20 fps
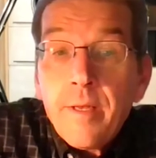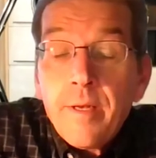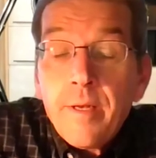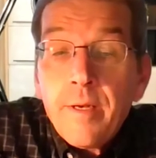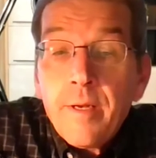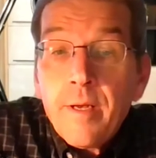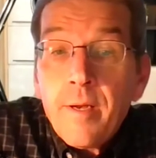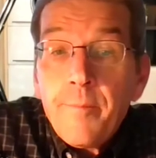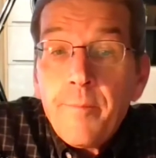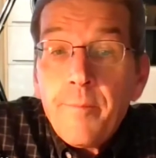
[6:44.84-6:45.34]

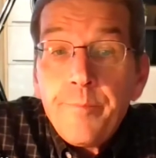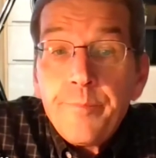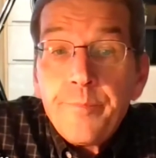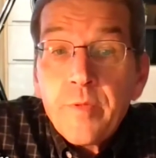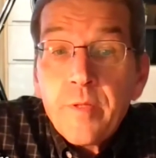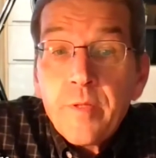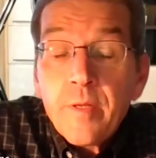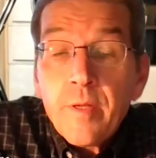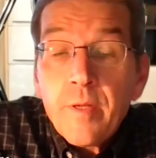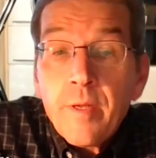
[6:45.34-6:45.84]
and
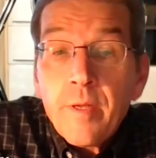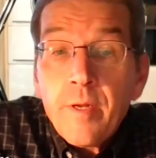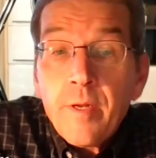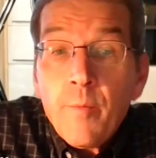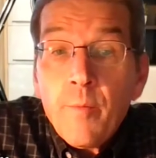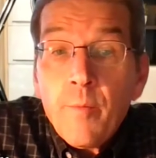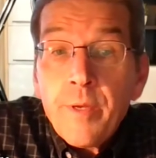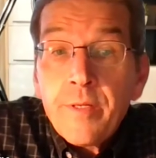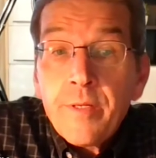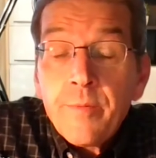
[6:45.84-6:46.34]

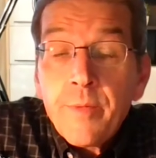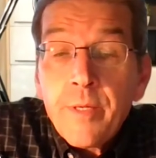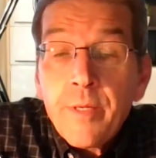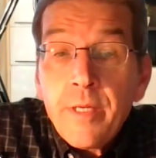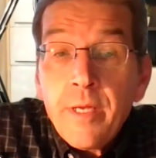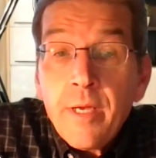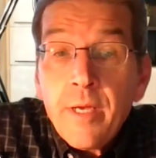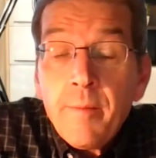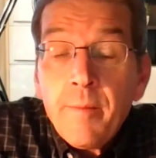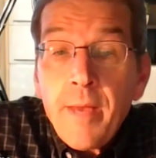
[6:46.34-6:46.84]

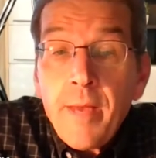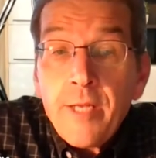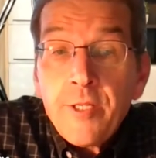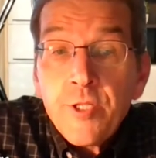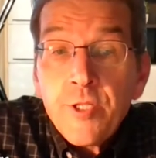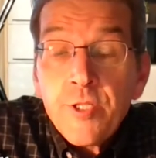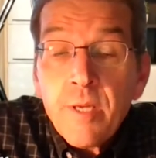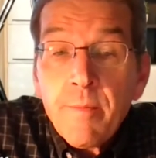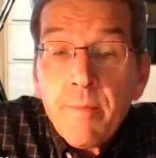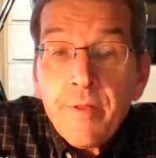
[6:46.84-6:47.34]
we
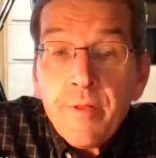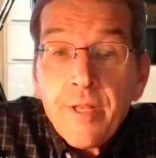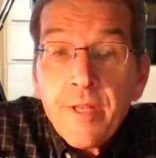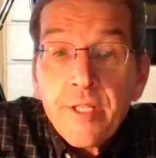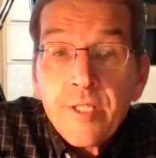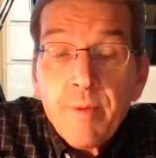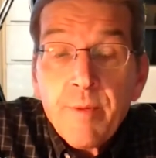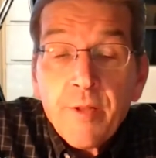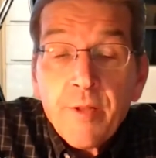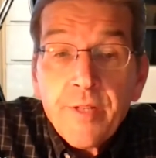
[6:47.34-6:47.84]
mentioned some of the
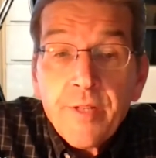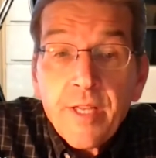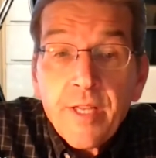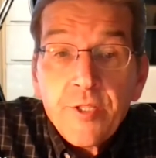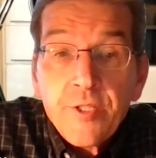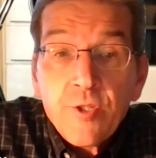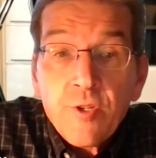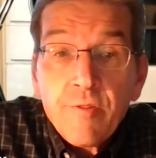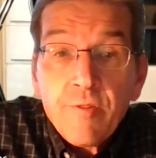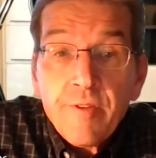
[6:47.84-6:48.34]
things about
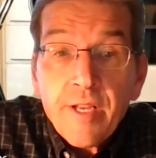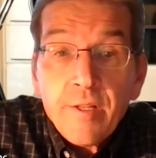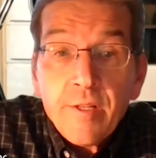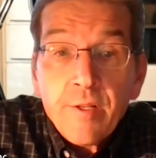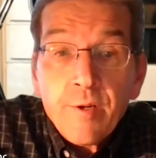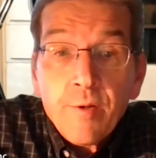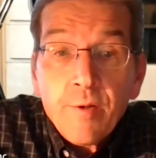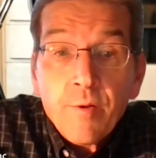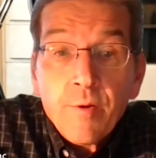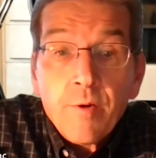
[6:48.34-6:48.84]
that survey a
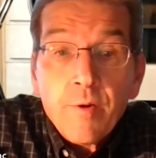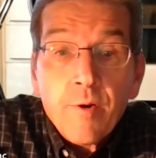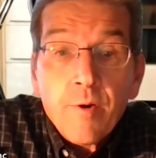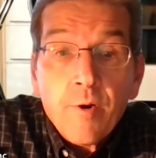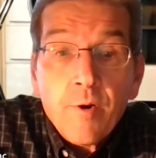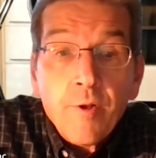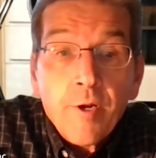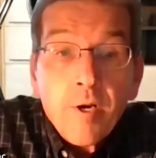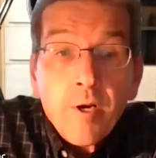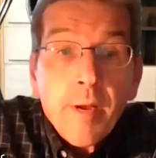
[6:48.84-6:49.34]
little
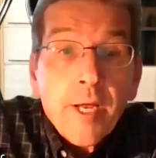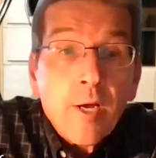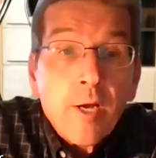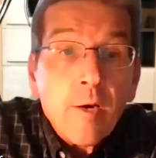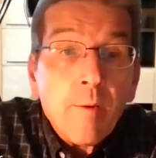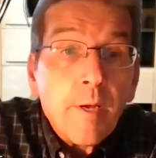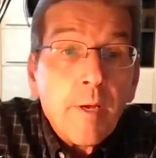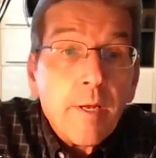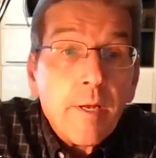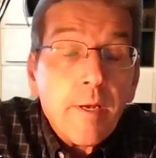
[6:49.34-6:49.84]
earlier,
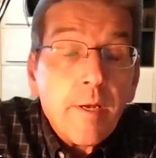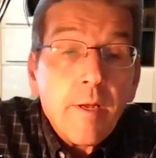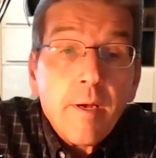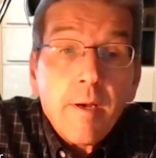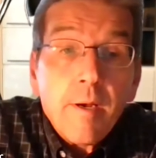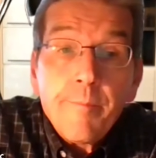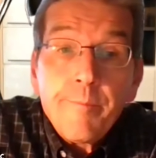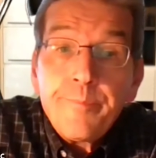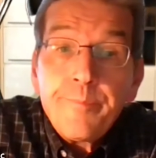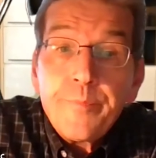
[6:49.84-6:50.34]
Michael, but
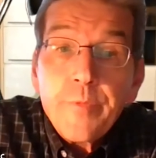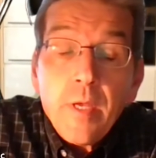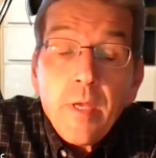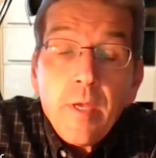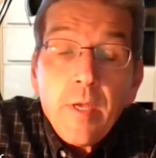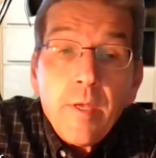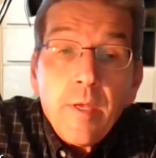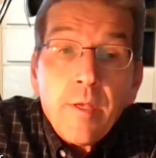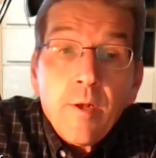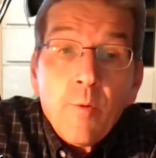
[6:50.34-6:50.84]

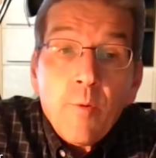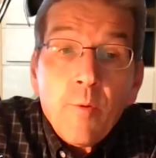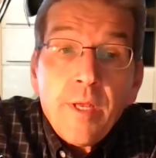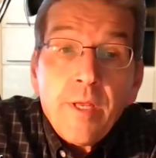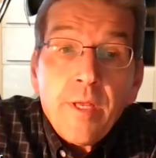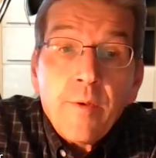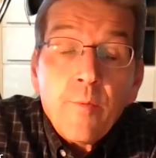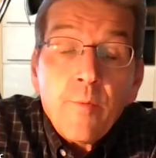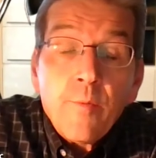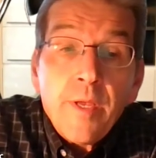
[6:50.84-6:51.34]

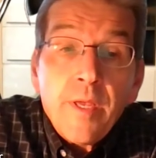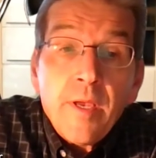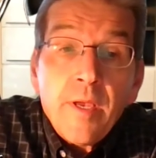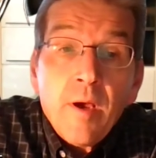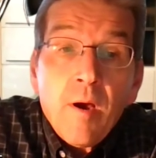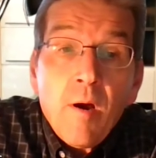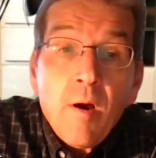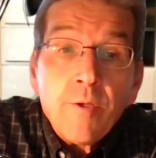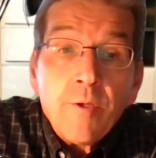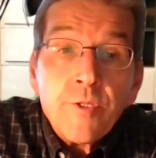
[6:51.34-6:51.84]

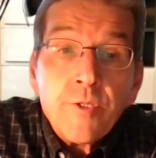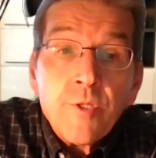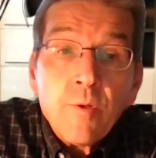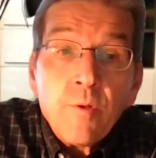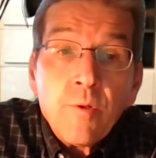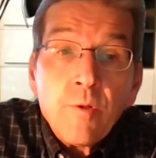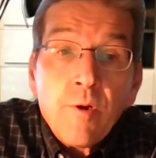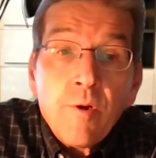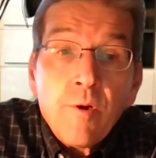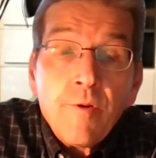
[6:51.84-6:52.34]
we
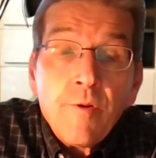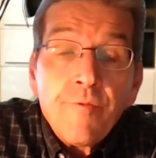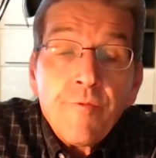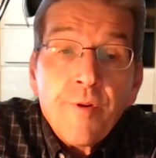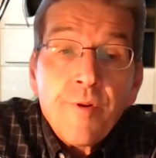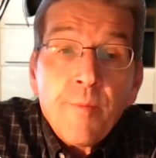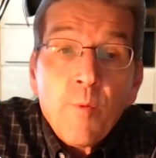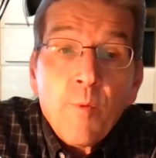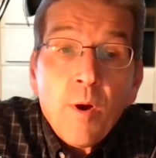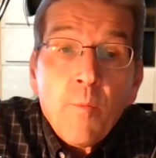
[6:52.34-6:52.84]
also
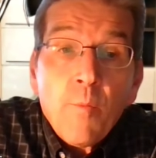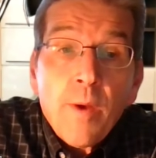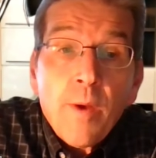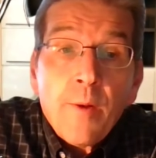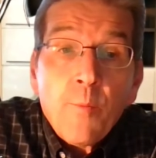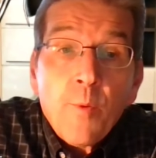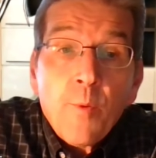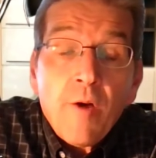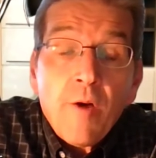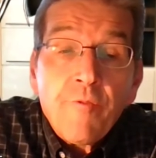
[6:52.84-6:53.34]
learned from what
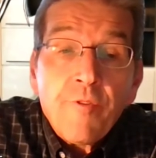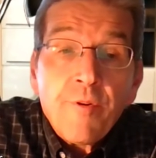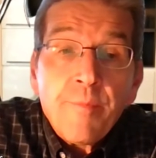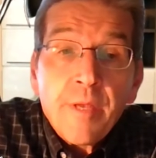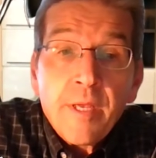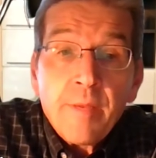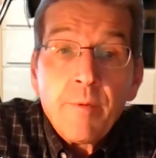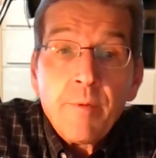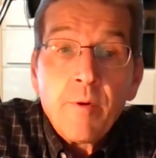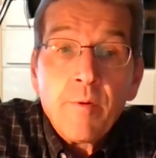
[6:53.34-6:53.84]
went well for
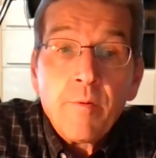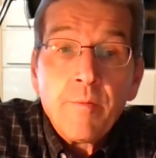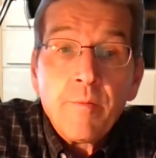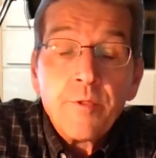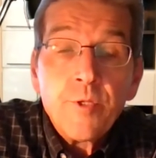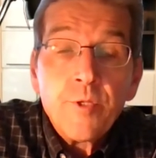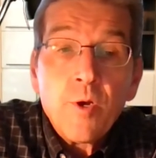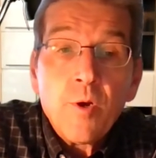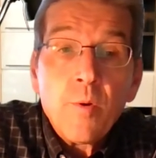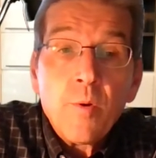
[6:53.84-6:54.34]
people.
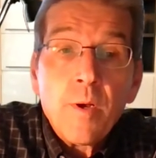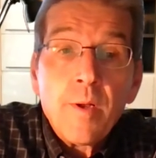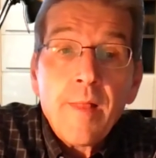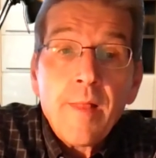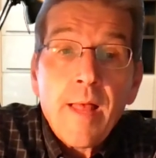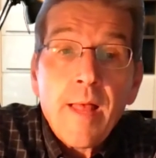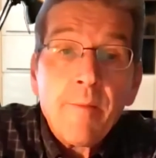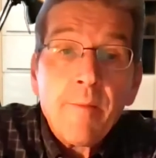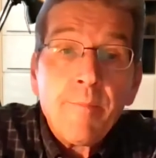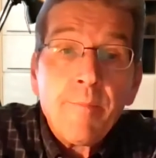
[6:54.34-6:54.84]
So a
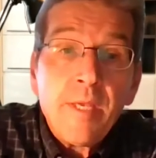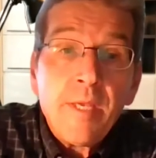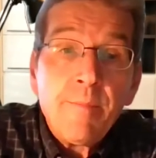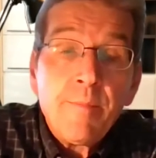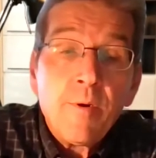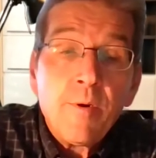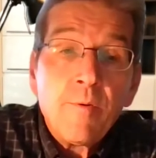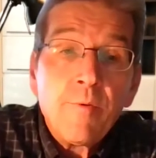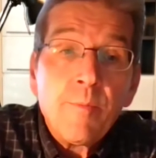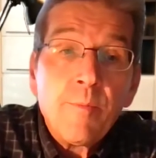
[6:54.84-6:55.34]
lot of
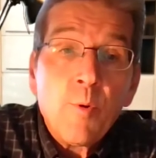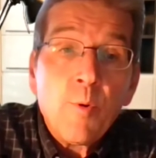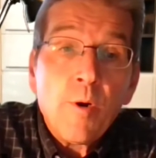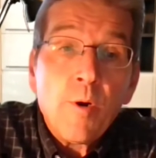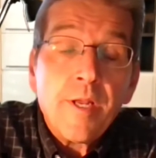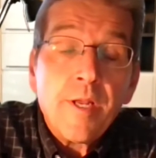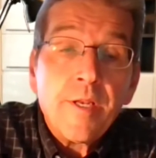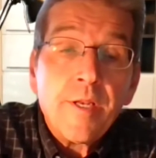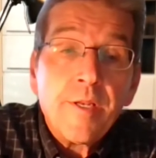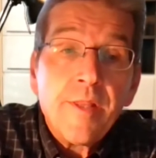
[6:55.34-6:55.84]
people
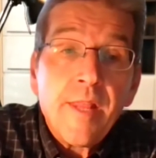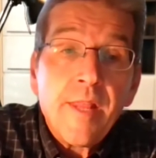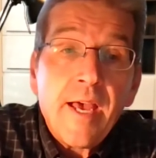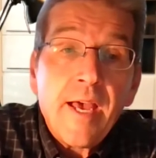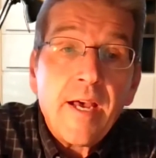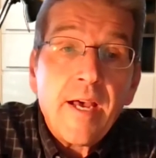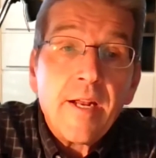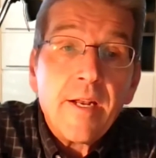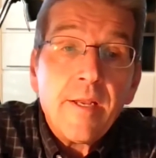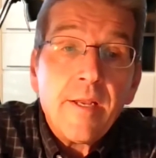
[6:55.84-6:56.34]
reported
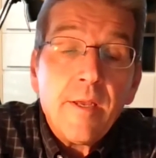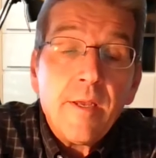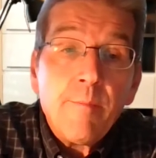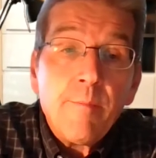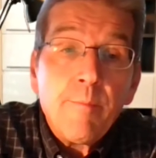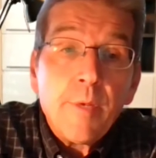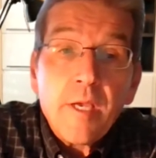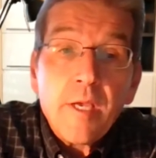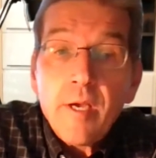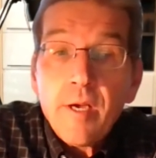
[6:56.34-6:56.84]
that
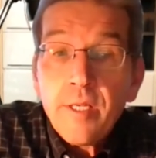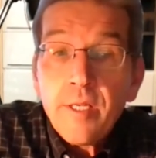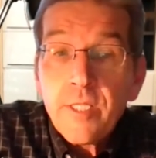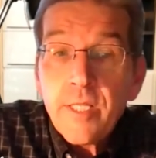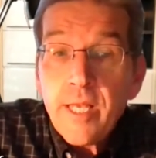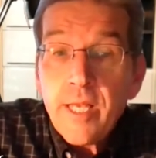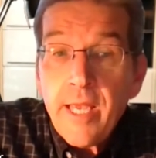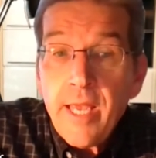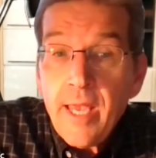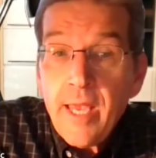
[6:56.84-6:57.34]

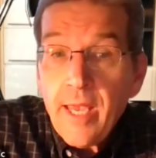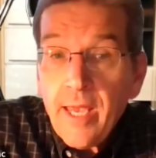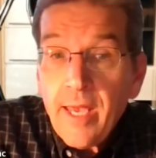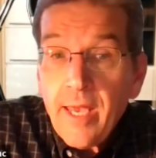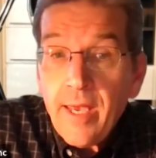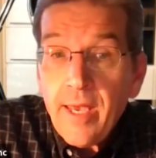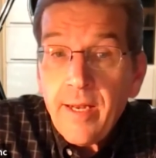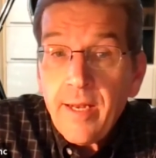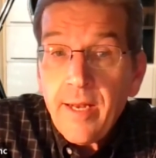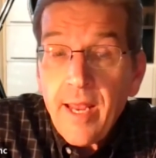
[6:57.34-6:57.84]
because they
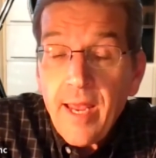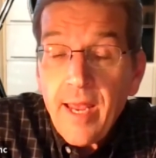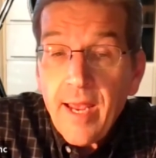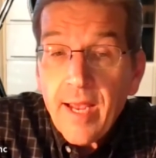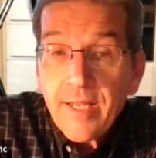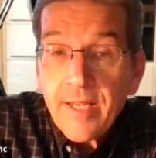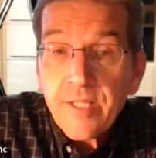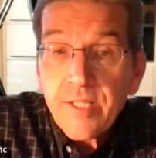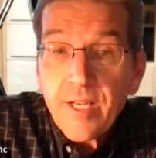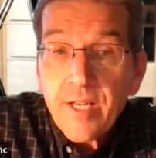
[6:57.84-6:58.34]
had
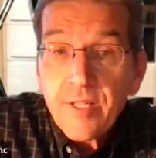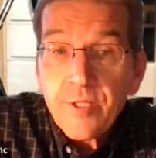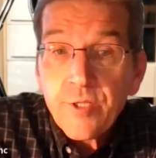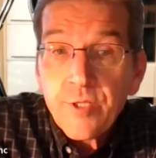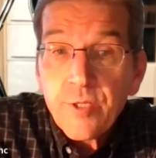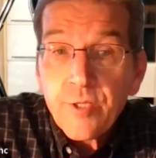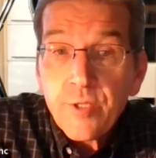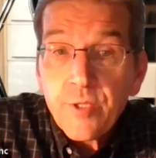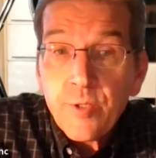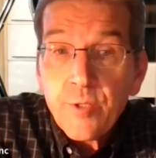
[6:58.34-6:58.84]

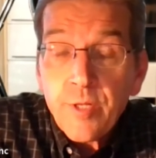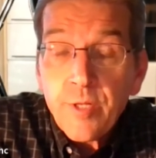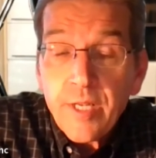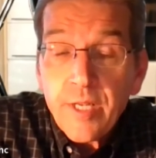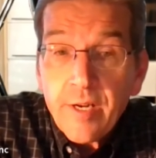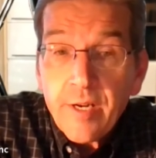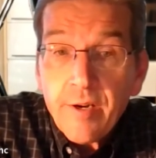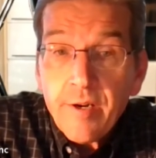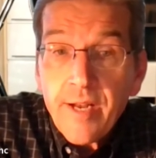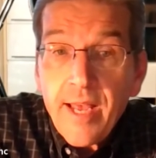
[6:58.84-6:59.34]
access to
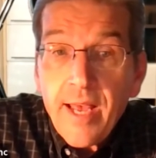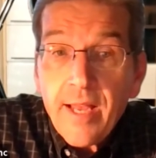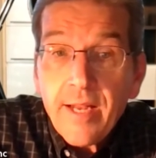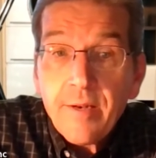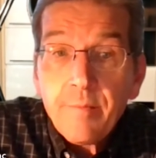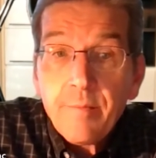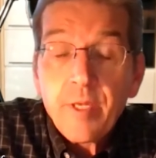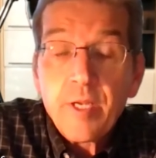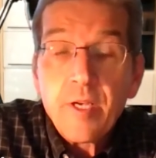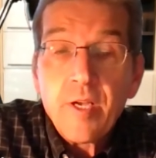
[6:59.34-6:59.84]
the
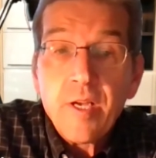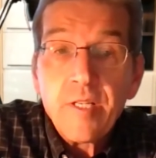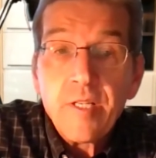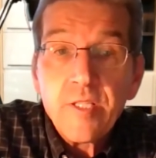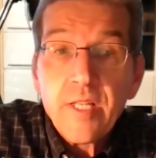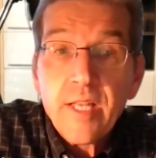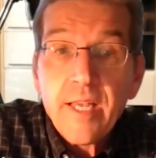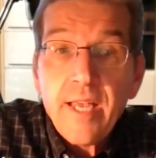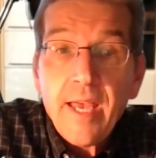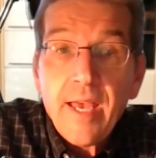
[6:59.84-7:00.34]
internet,
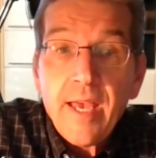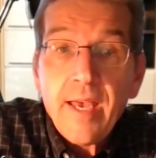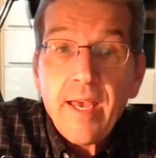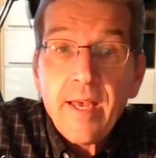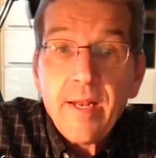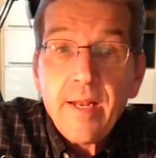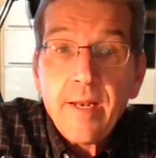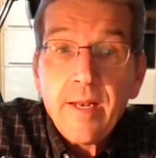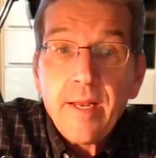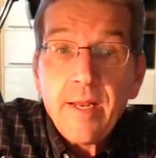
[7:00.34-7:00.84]
because they
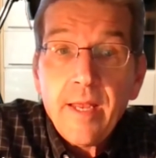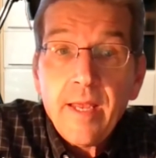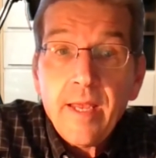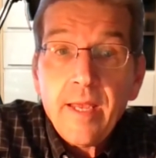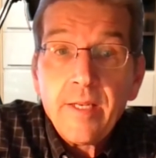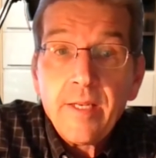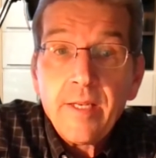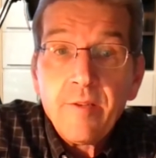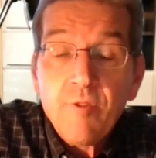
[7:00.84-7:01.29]
had a